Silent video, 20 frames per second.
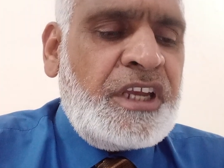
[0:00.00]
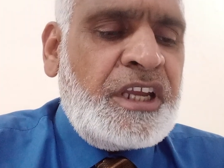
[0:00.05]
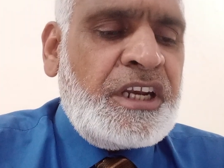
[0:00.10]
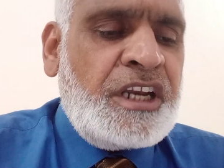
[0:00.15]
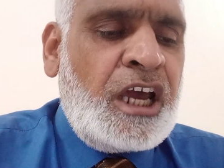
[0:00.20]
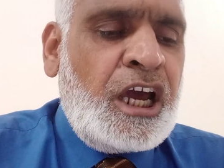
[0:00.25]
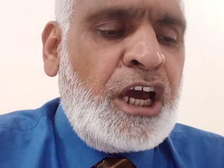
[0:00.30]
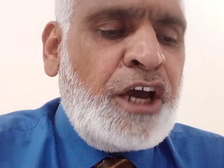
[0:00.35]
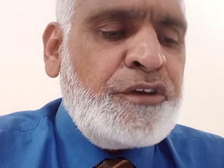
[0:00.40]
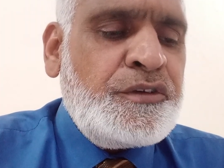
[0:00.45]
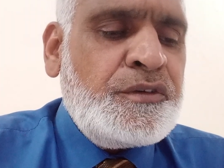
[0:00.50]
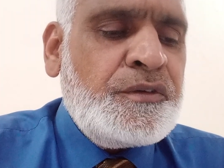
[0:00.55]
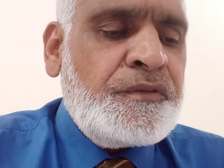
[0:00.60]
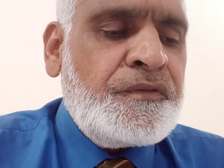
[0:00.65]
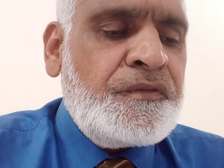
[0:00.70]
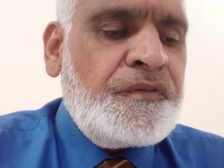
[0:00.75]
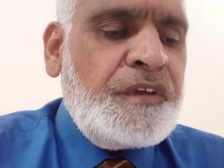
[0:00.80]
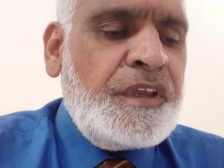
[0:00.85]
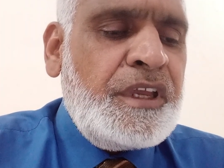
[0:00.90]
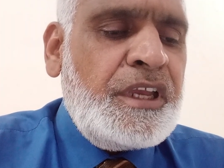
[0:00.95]
and how you
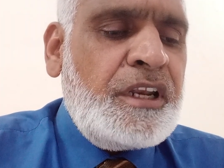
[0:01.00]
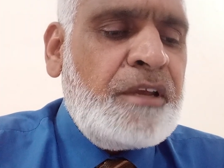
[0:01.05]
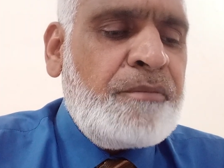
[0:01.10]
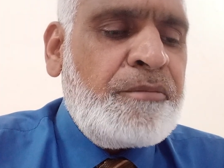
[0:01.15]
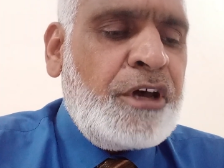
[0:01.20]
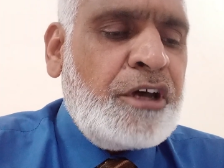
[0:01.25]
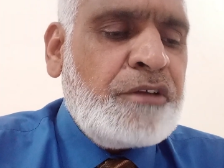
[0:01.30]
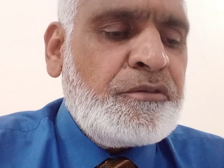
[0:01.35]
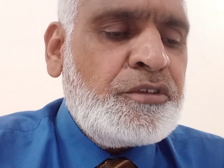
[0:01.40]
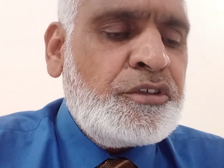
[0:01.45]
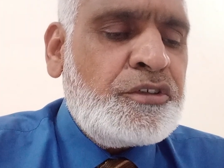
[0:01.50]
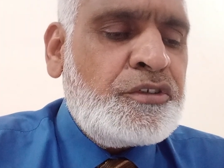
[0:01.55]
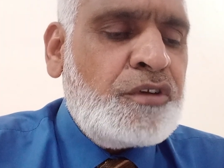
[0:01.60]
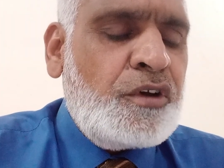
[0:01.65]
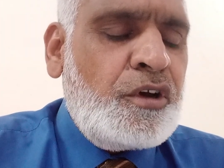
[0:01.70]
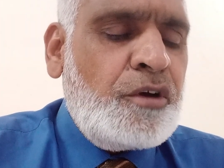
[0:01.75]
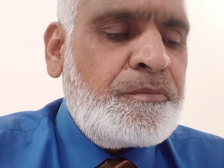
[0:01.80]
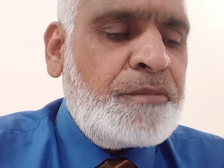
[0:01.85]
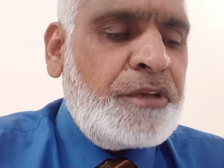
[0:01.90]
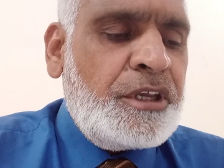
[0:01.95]
feel about the
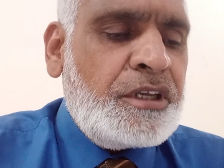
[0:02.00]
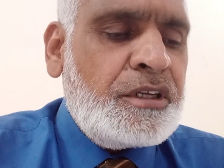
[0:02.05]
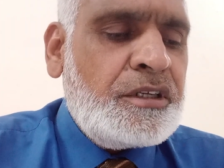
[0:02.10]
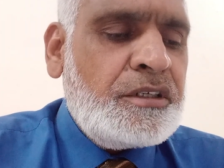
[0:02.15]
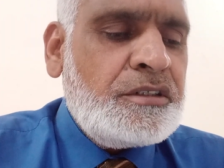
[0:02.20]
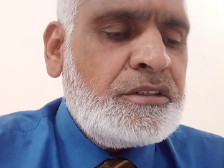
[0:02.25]
topic.